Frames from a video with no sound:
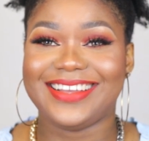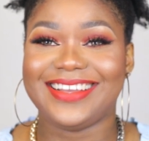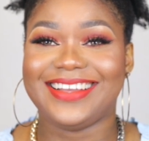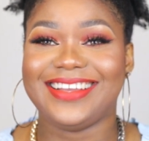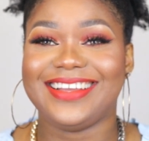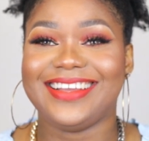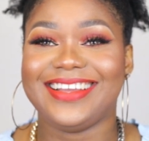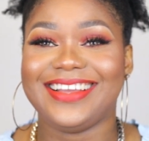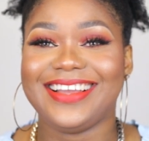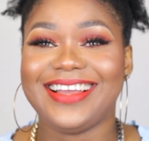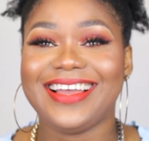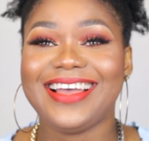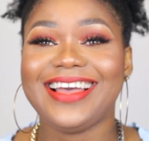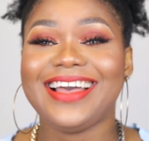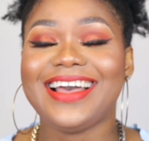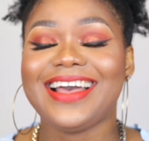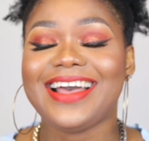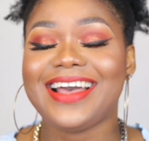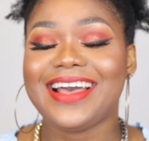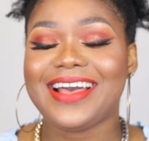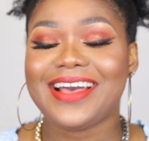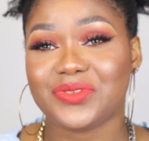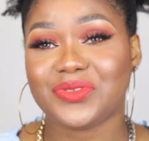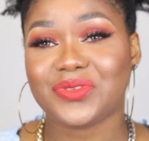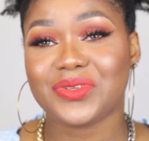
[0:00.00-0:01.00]

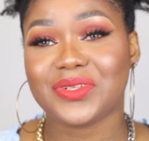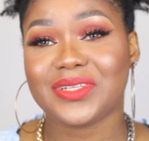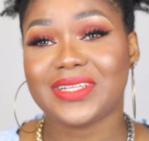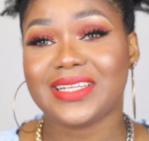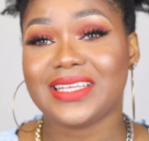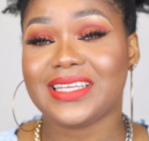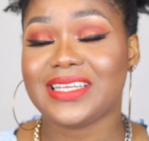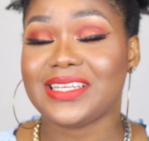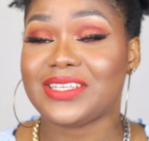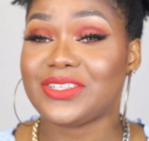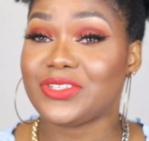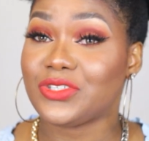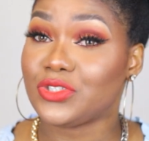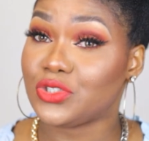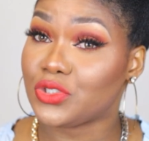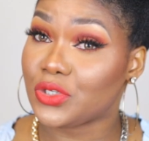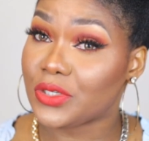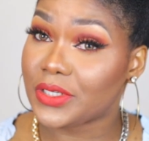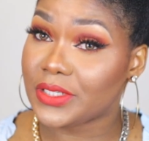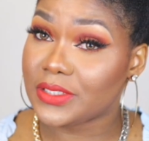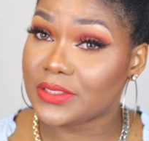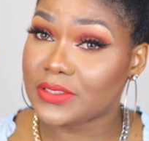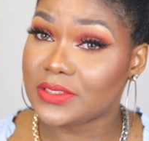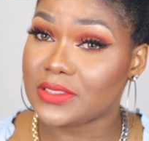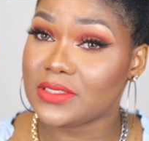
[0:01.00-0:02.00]
If you totally
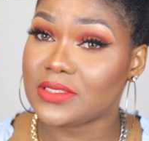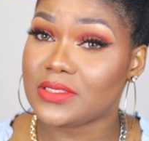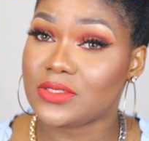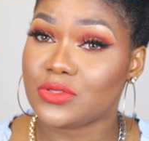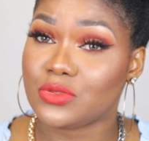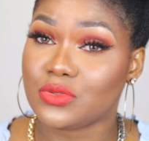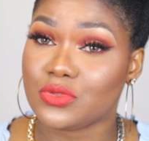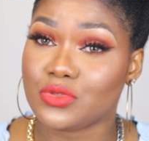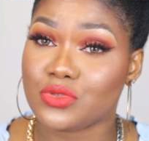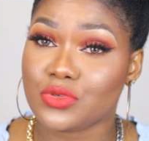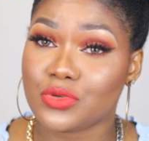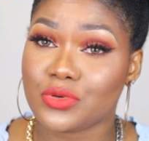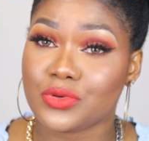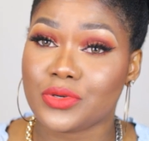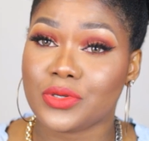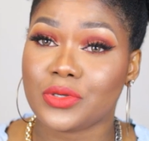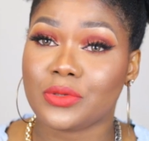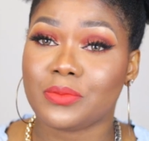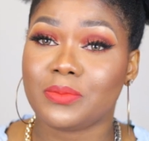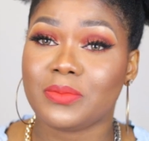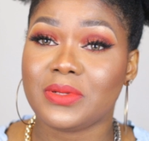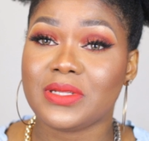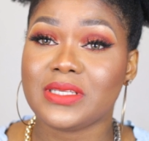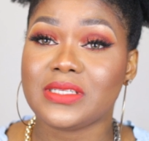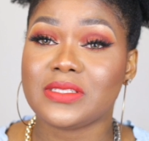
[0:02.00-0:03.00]
enjoyed this
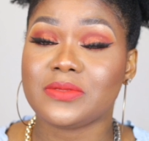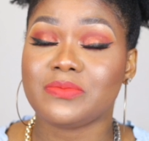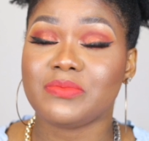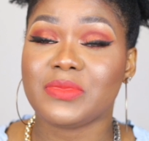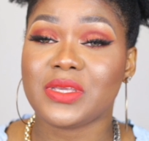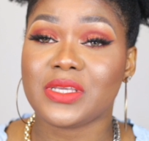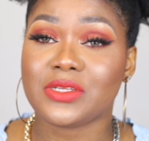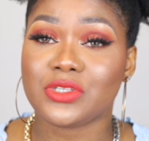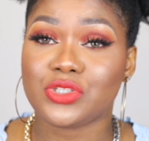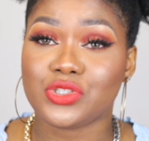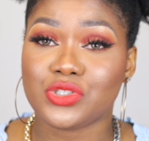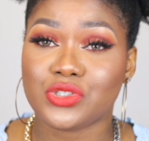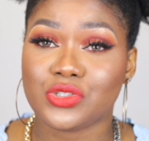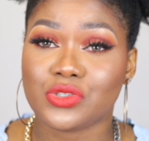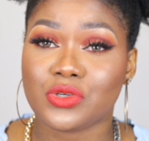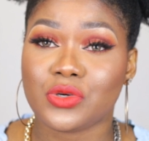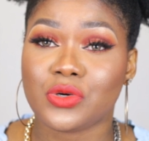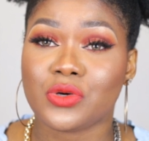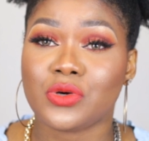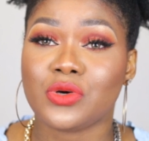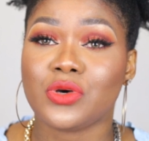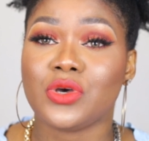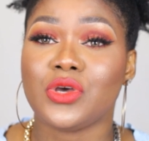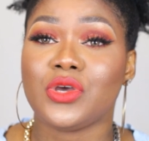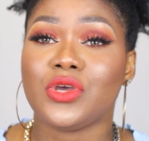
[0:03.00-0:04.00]
tutorial, please make
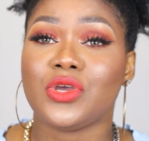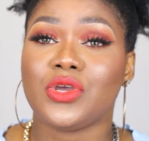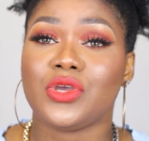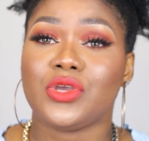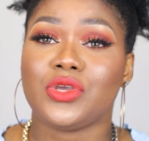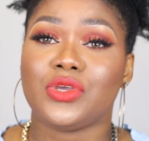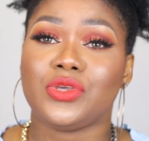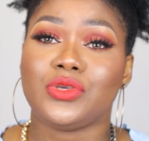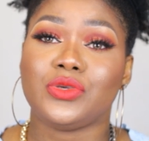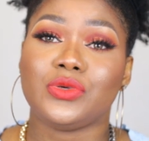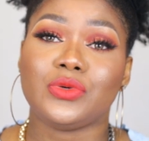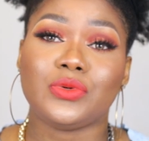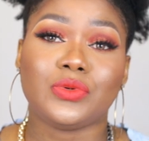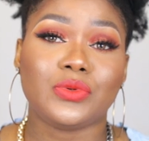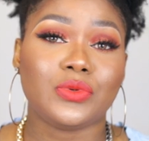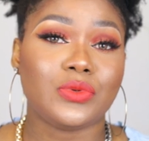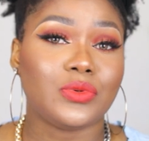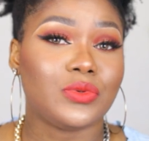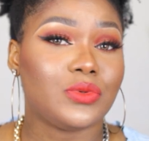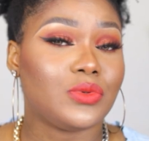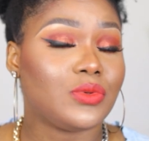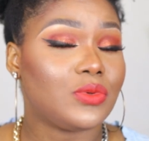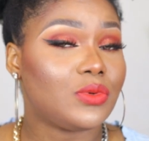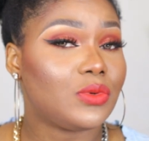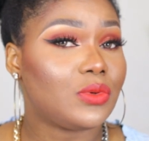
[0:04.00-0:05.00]
sure
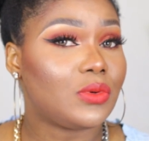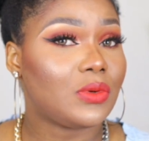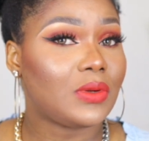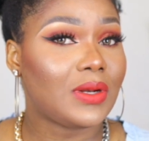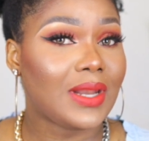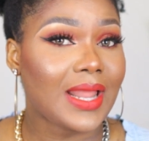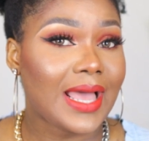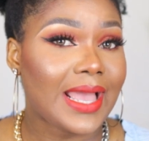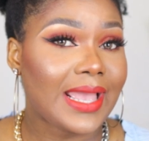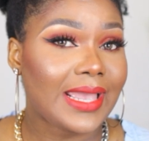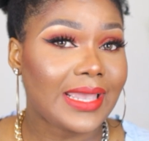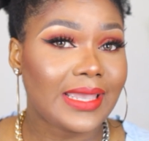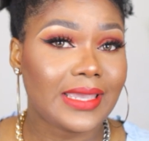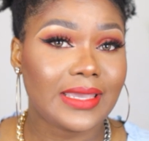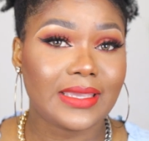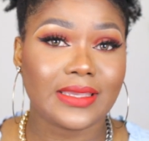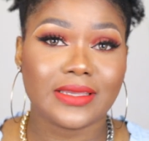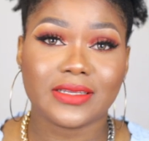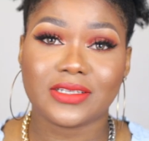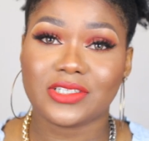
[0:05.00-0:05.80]
you like,